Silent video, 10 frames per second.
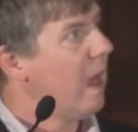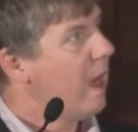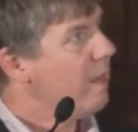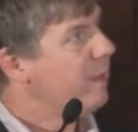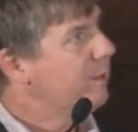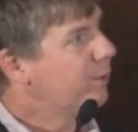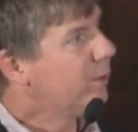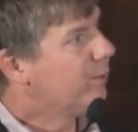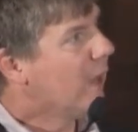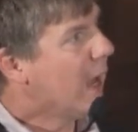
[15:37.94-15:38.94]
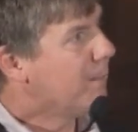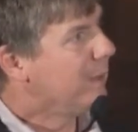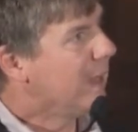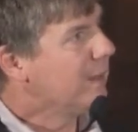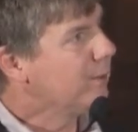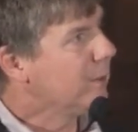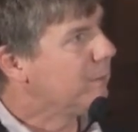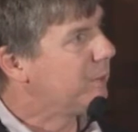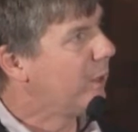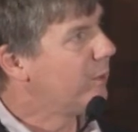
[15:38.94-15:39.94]
This sort of topological
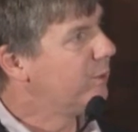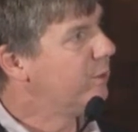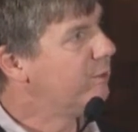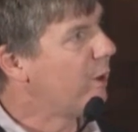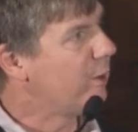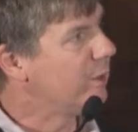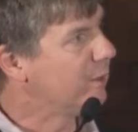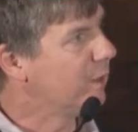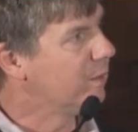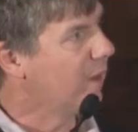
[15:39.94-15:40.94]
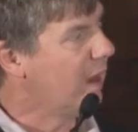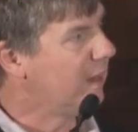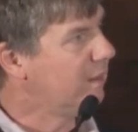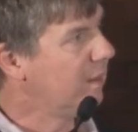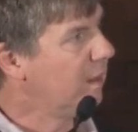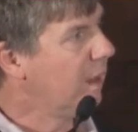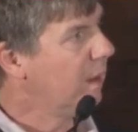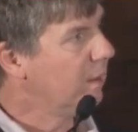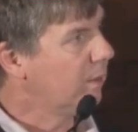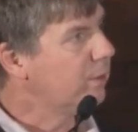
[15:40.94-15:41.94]
approach focuses
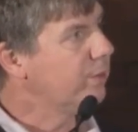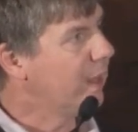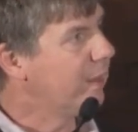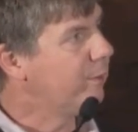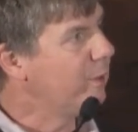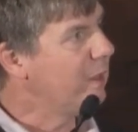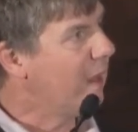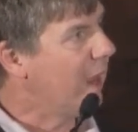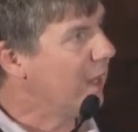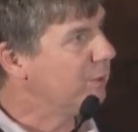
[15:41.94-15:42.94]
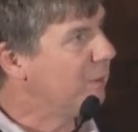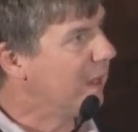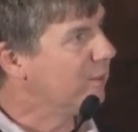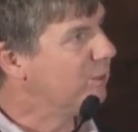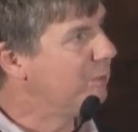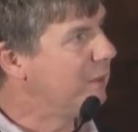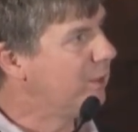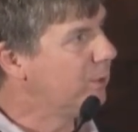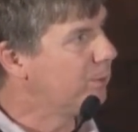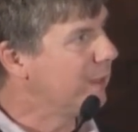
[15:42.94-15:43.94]
largely on three aspects:
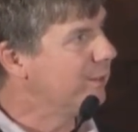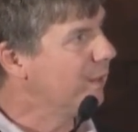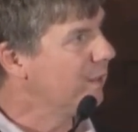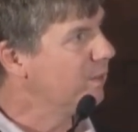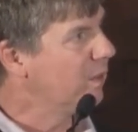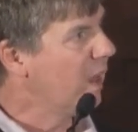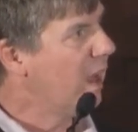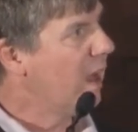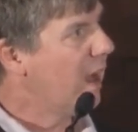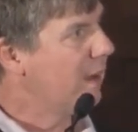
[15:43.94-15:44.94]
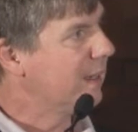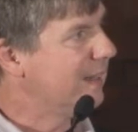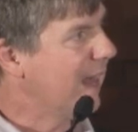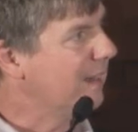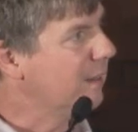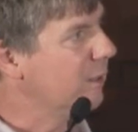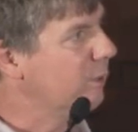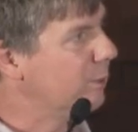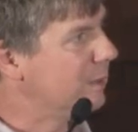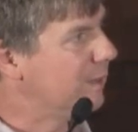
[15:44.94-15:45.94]
species richness,
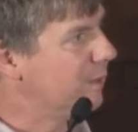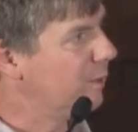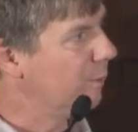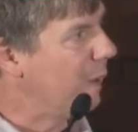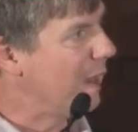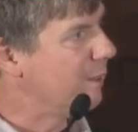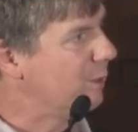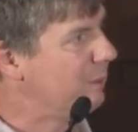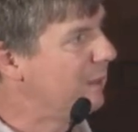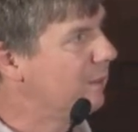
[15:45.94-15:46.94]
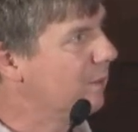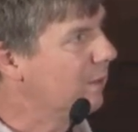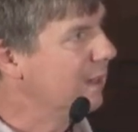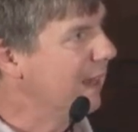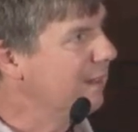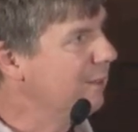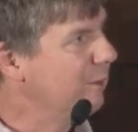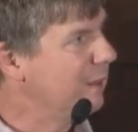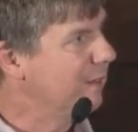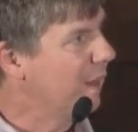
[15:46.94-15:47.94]
connectance, which is the way the species are connected
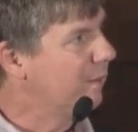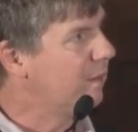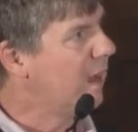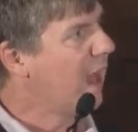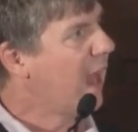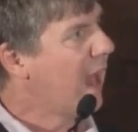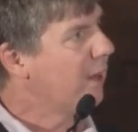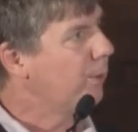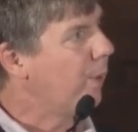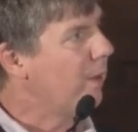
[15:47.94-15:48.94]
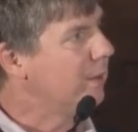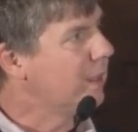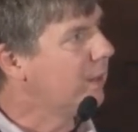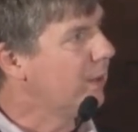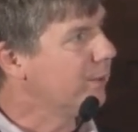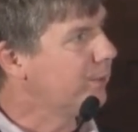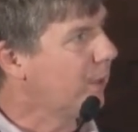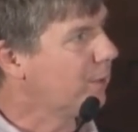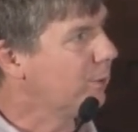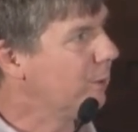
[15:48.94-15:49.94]
to each other, and a quality called
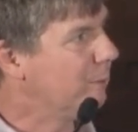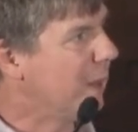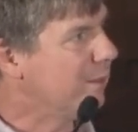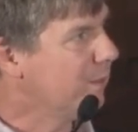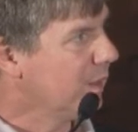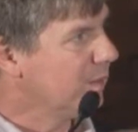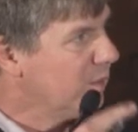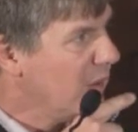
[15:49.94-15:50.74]
structural robustness.